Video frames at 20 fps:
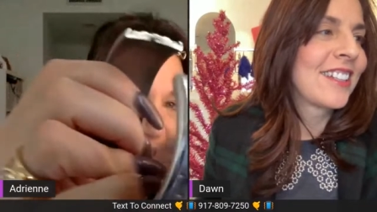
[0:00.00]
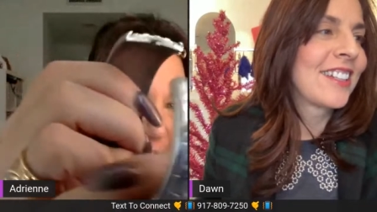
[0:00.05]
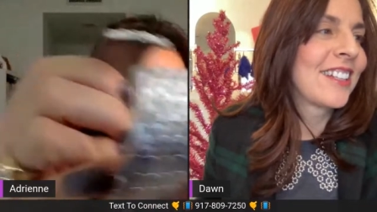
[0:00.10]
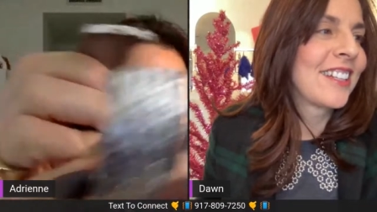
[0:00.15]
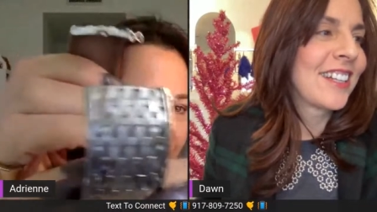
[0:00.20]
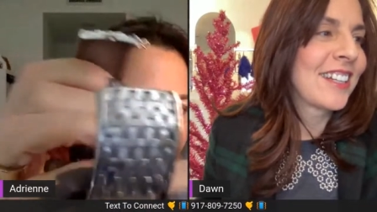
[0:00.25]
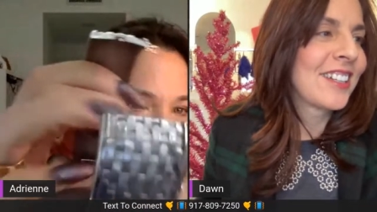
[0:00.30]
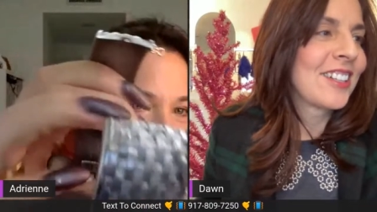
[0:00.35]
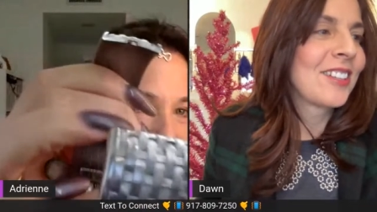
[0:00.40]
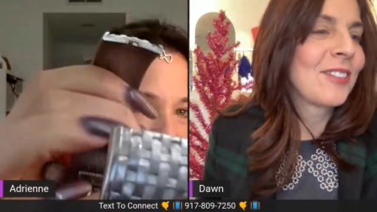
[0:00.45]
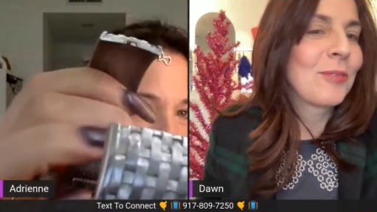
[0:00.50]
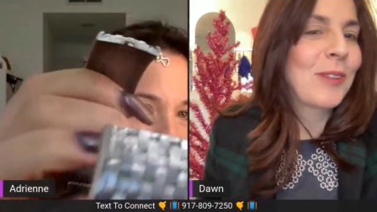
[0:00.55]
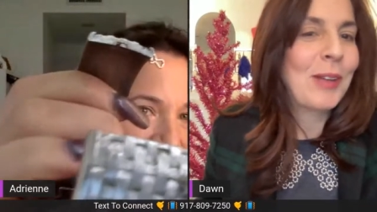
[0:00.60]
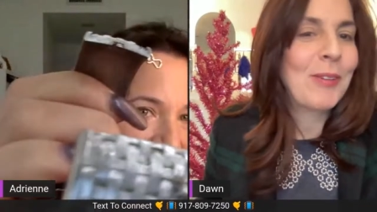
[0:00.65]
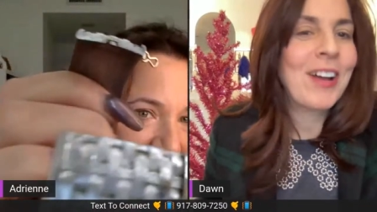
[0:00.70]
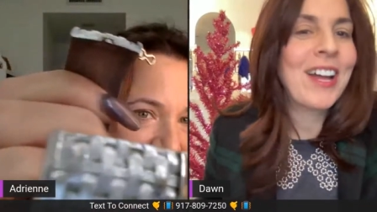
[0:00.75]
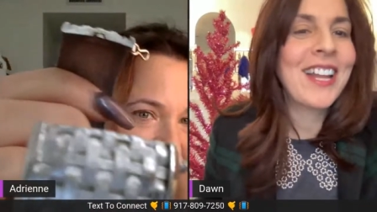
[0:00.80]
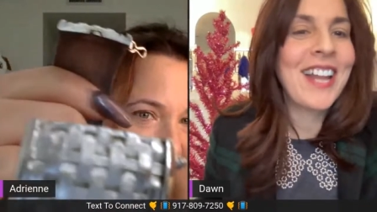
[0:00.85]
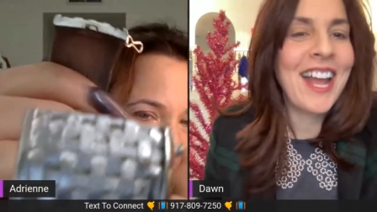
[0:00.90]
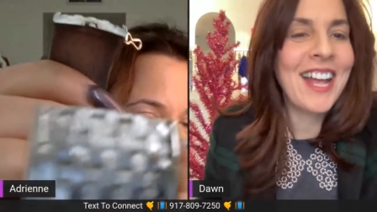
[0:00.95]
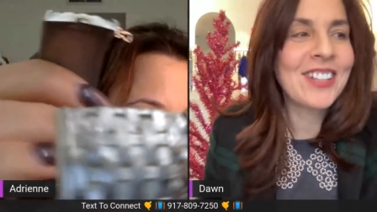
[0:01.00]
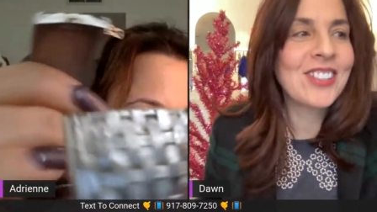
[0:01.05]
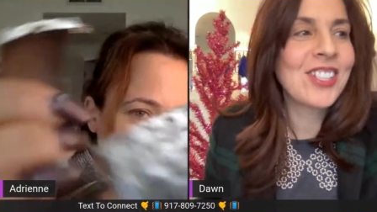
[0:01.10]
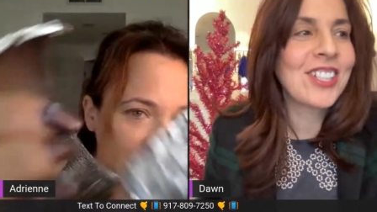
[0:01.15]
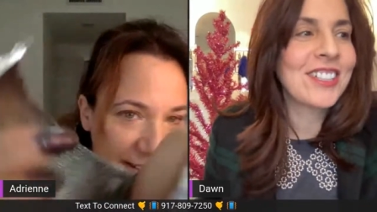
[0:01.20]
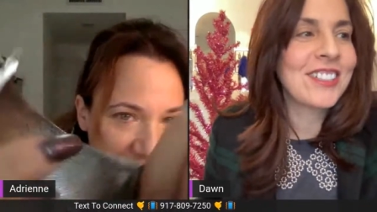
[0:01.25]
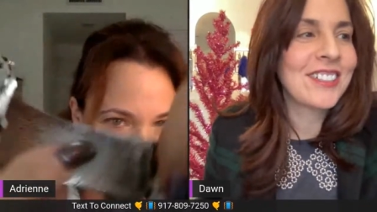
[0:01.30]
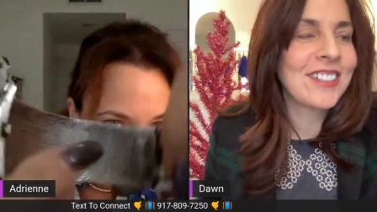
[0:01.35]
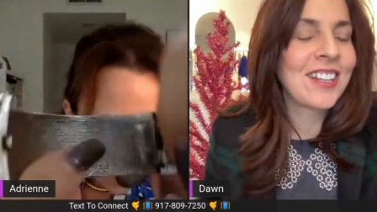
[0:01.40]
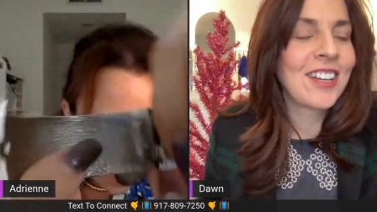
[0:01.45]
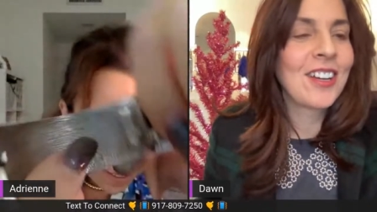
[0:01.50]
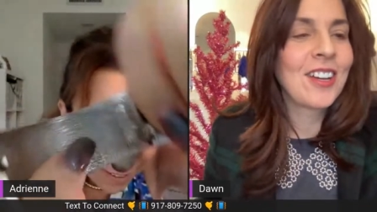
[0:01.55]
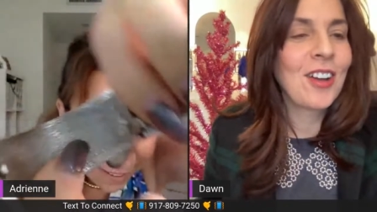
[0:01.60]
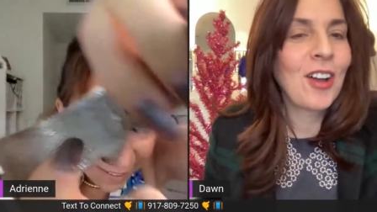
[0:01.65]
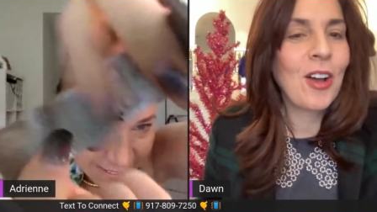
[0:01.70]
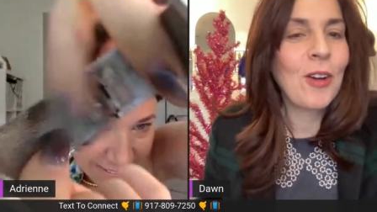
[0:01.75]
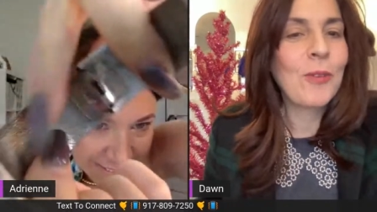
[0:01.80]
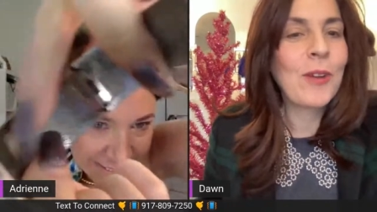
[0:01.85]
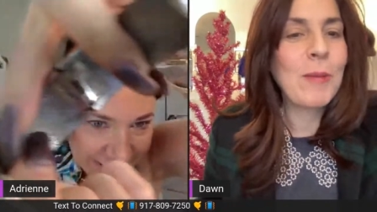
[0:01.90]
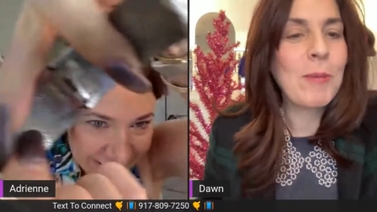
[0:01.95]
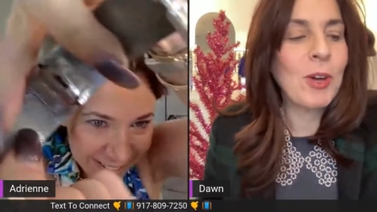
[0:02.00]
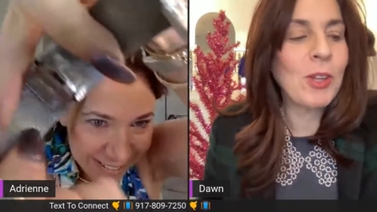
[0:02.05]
action. We want, we action. action. Oh, we